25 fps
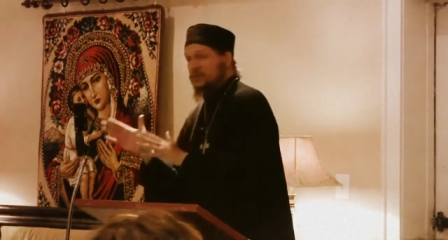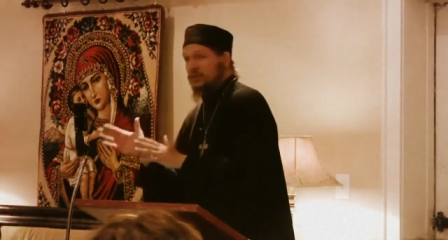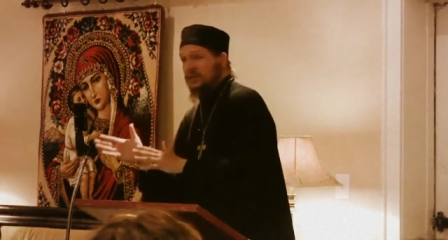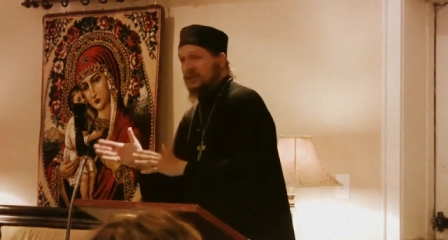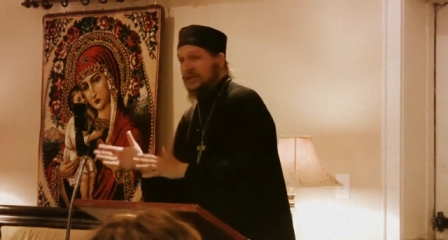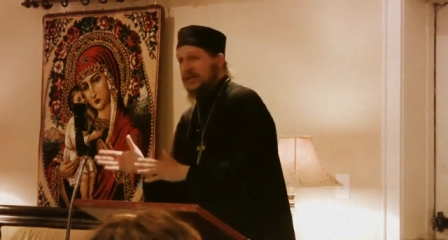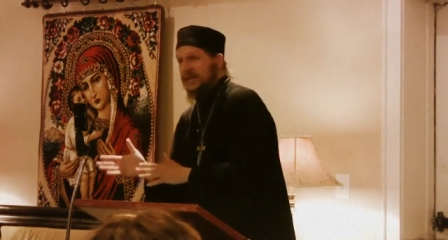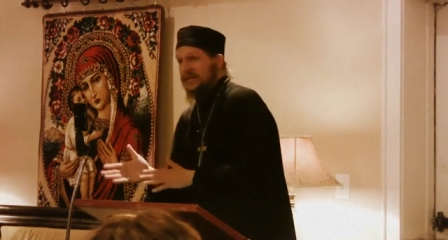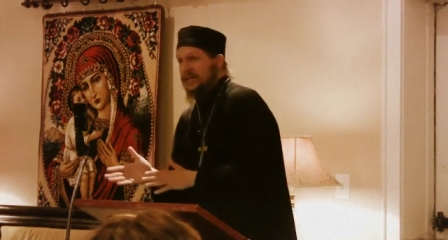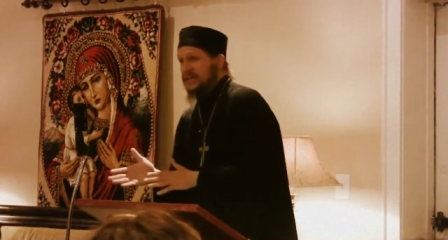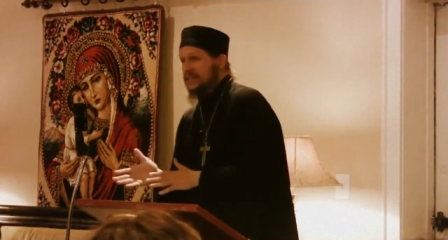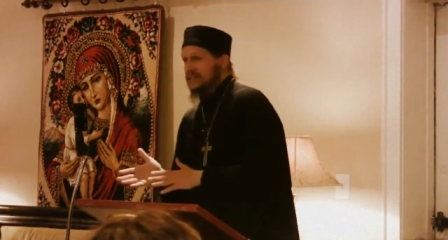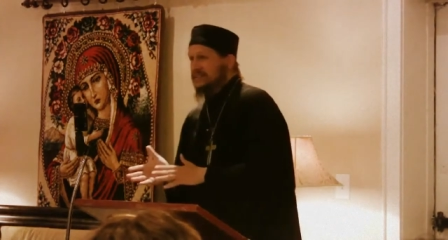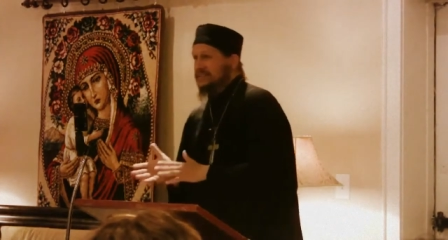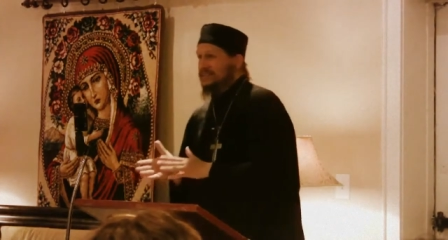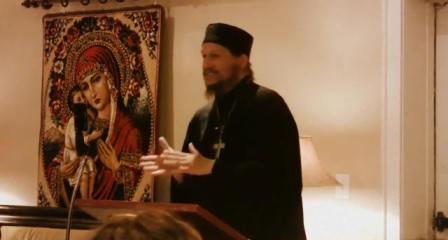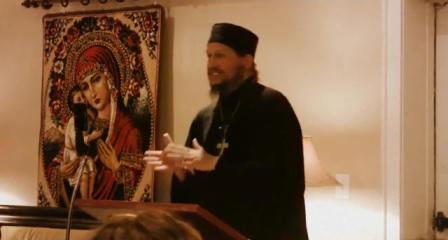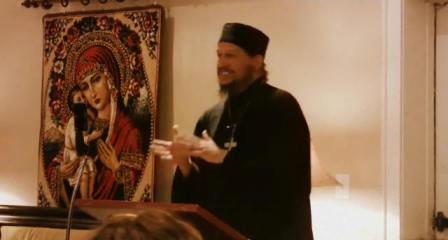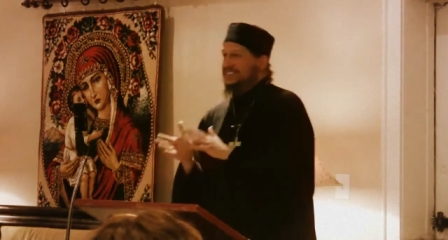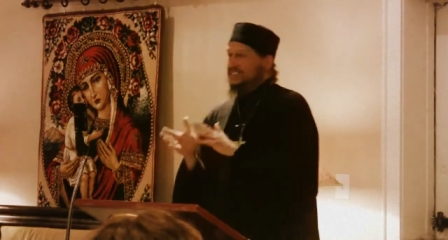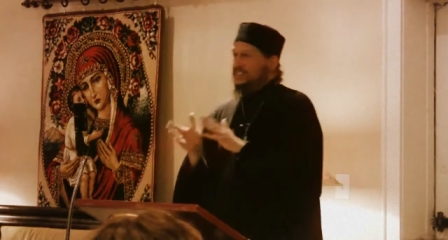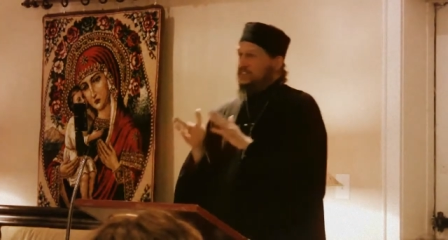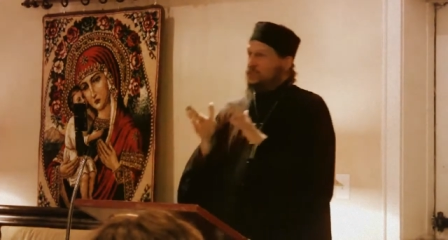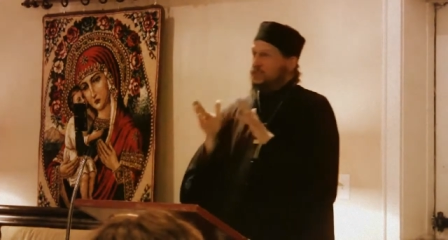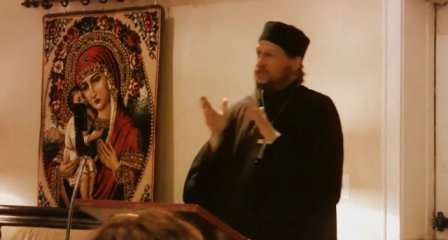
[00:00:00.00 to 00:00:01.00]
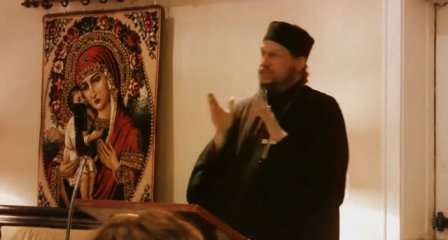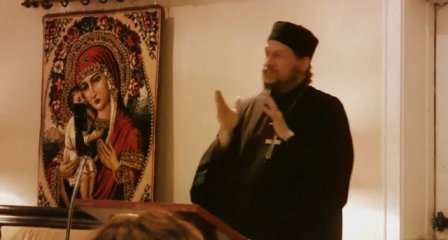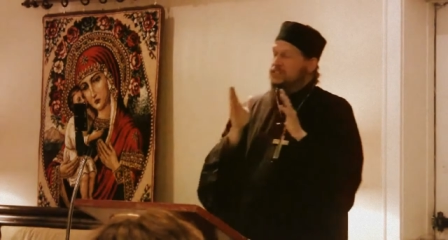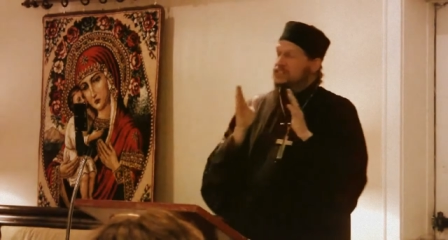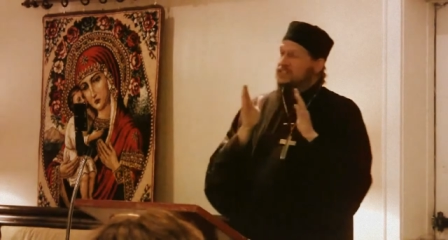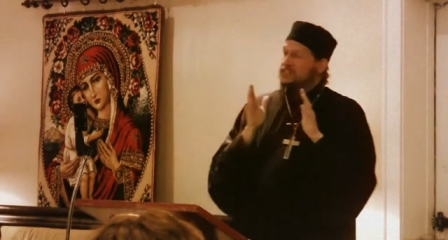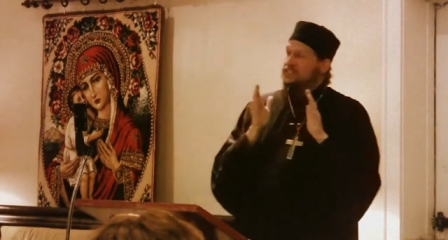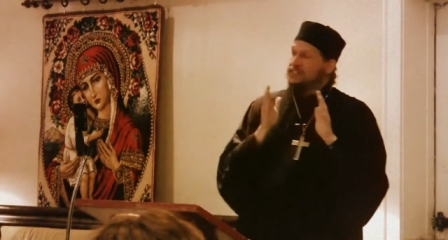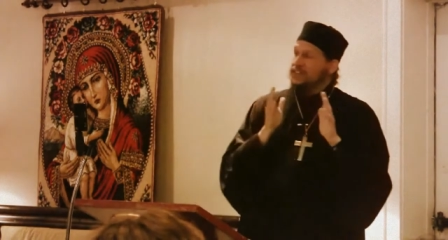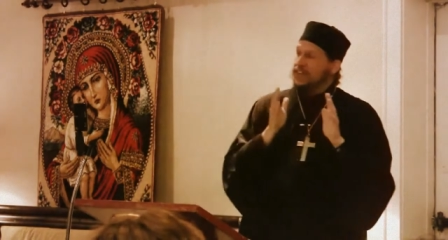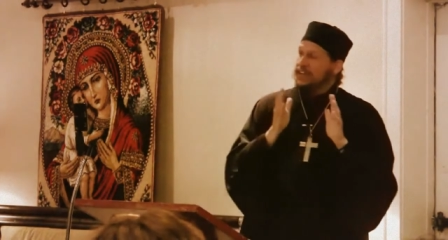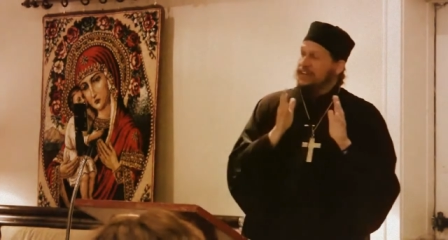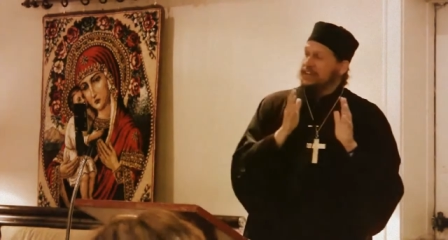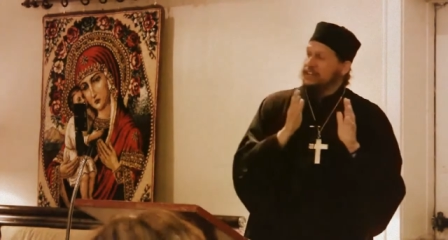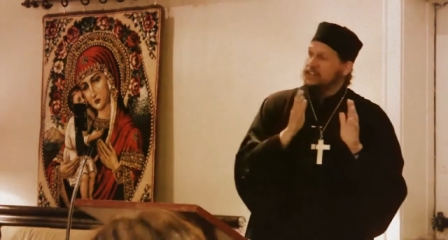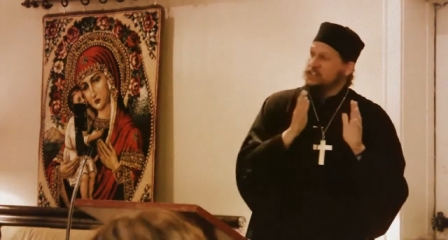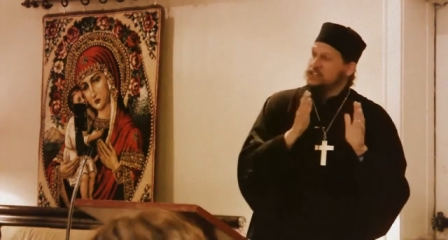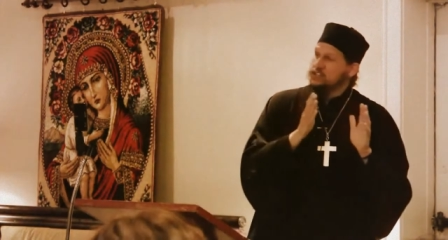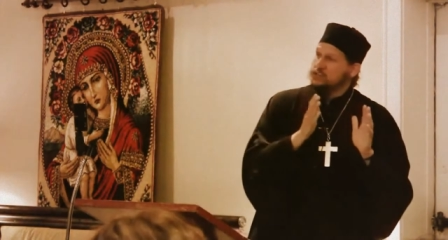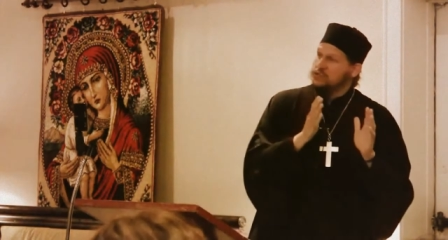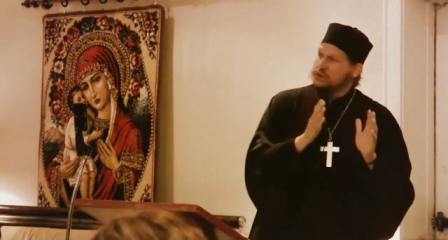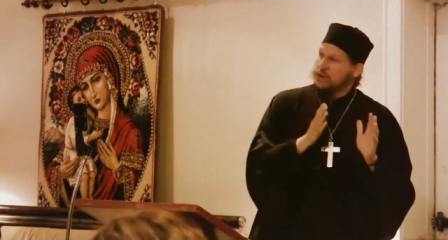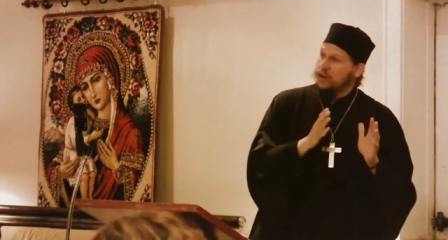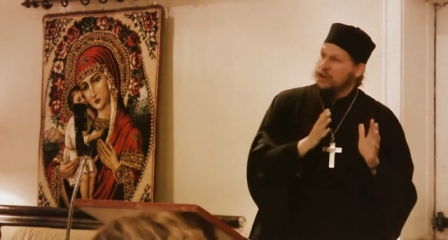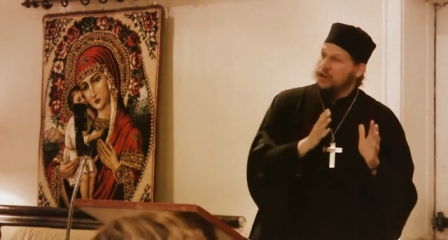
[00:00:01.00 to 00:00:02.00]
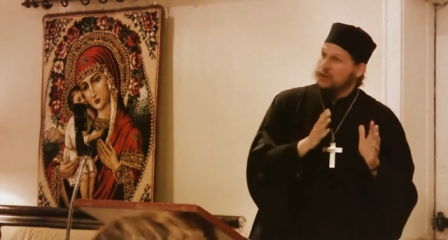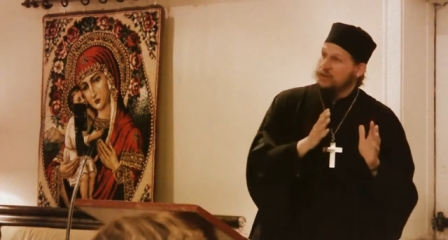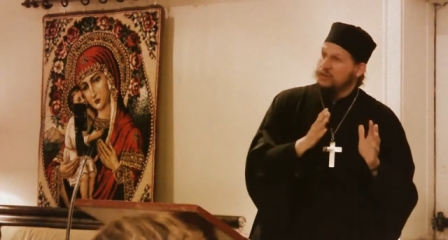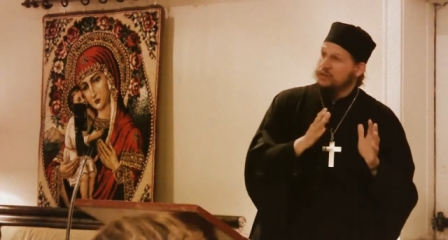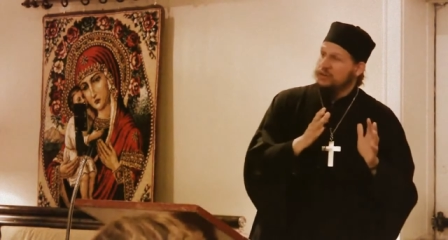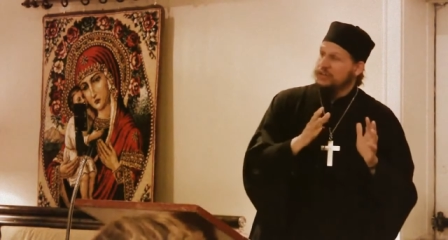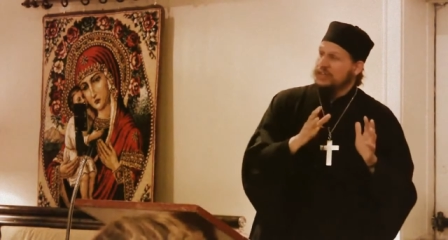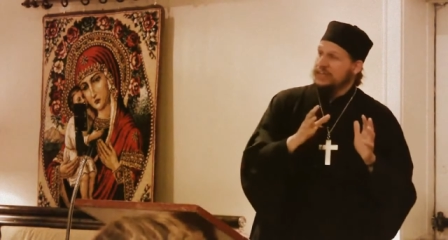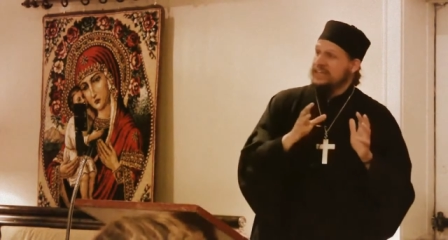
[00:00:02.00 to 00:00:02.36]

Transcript: related to his ascetic struggle,